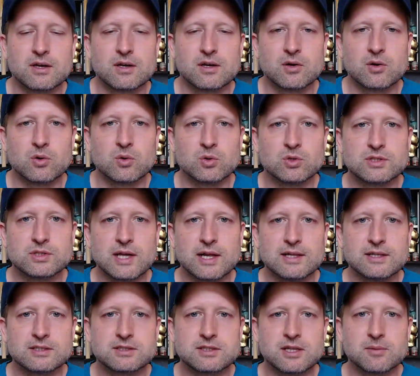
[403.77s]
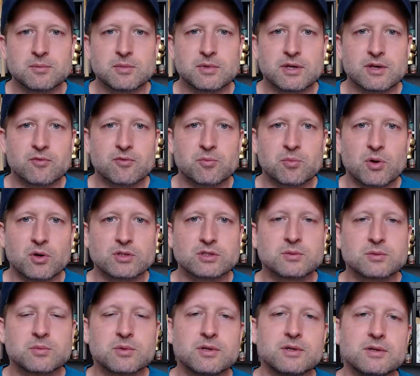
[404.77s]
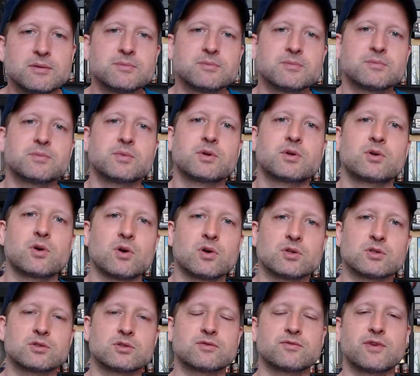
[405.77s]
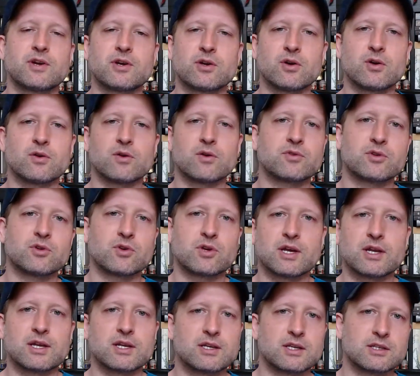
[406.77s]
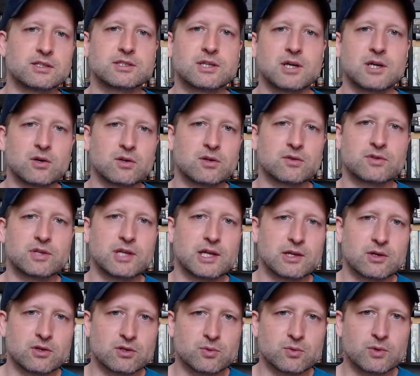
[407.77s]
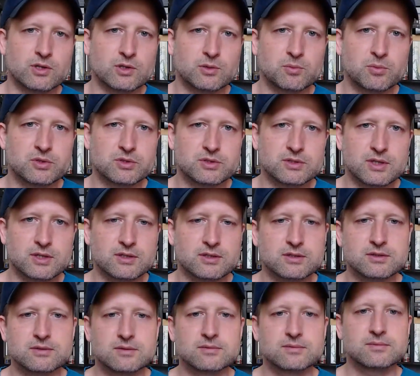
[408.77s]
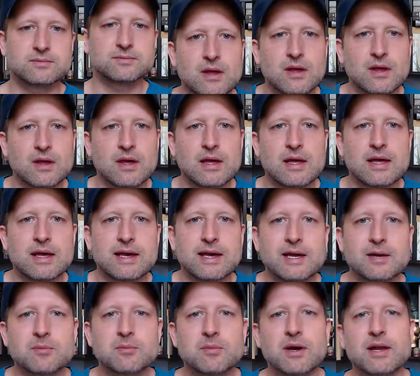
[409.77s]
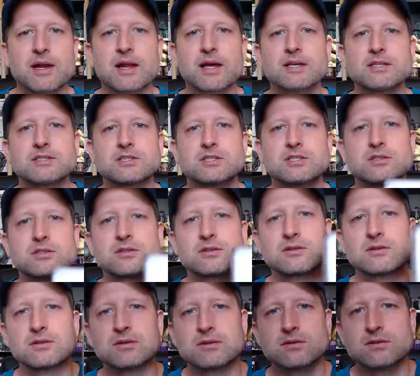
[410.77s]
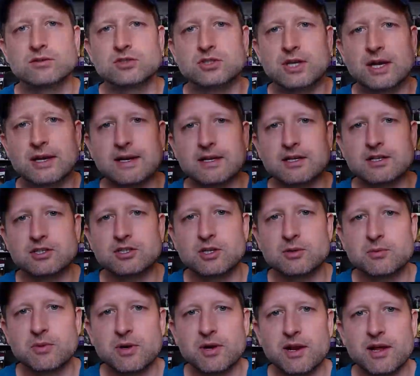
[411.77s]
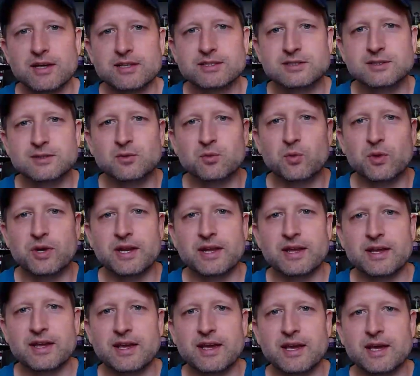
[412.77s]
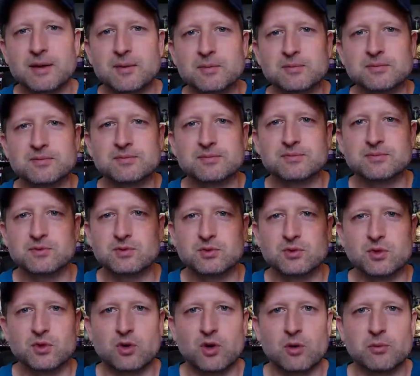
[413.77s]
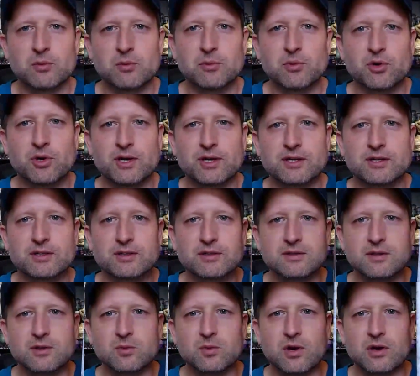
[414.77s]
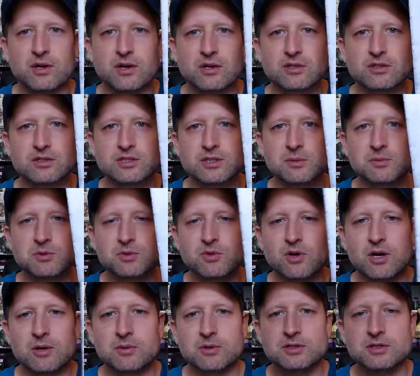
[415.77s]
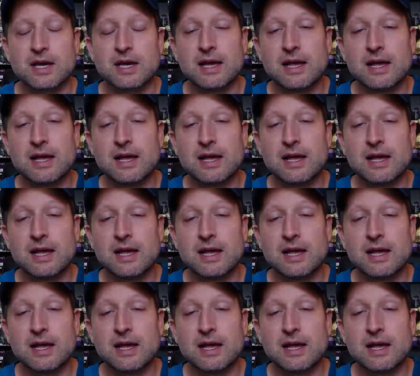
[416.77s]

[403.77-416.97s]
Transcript: who sells them, if possible, because very often you get a discount of 10 or 20%. In my last challenge, in my last winning game to commemorate the 100 subscribers,